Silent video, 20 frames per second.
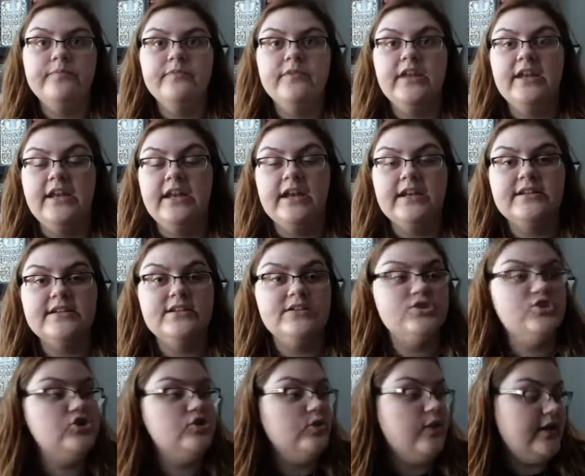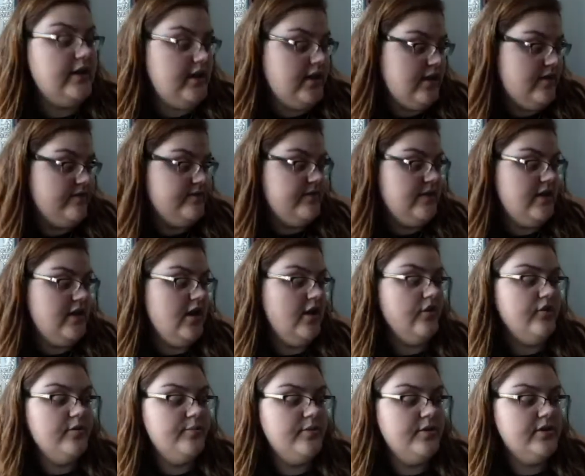connected to any of the
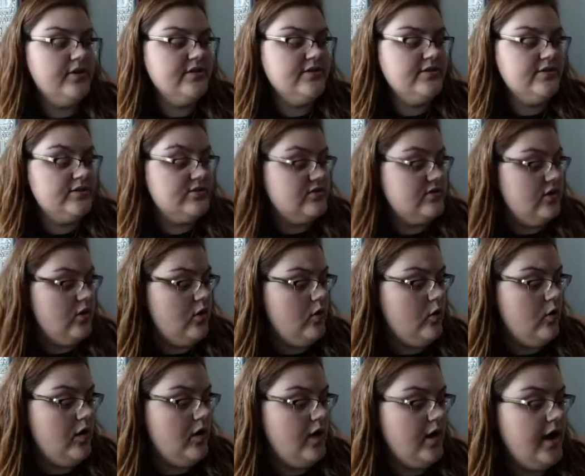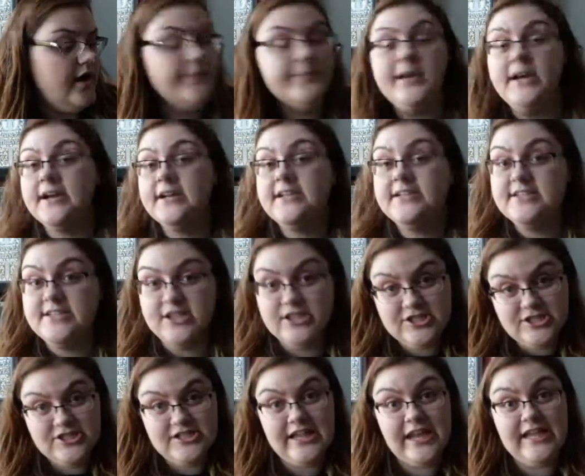other books, so I'm not going to
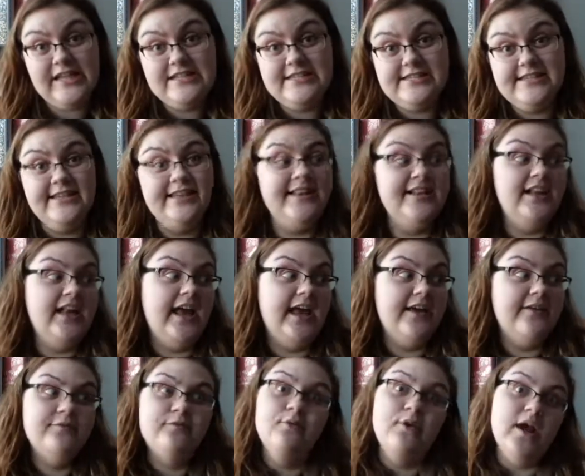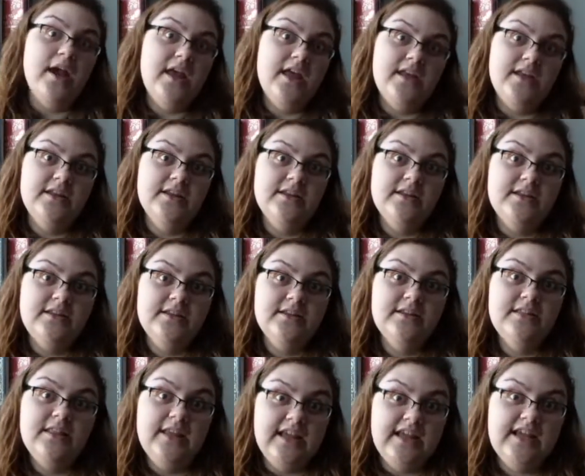touch it yet until I have read
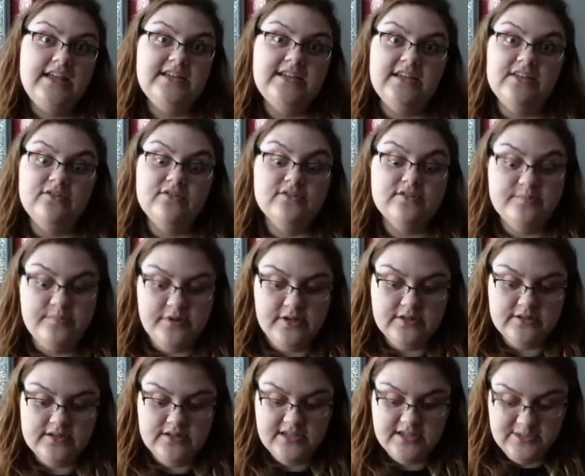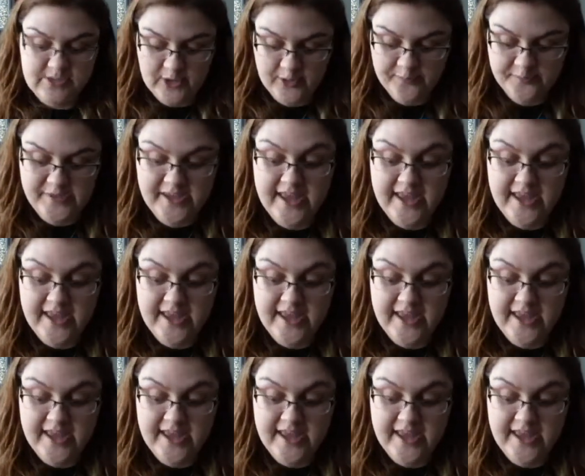Laini Taylor's books. So